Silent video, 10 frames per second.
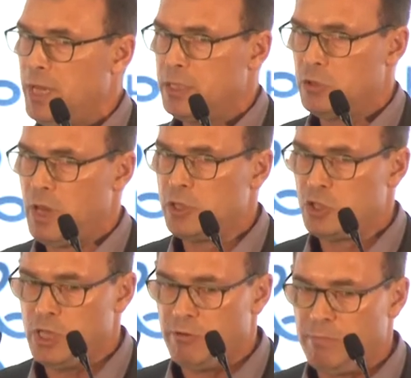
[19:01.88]
into
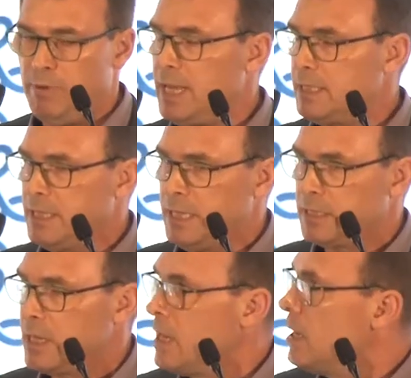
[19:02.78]
engineering
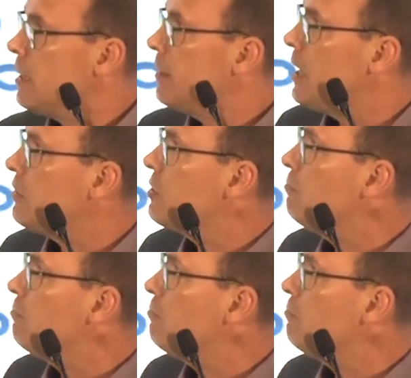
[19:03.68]
plastics, there's a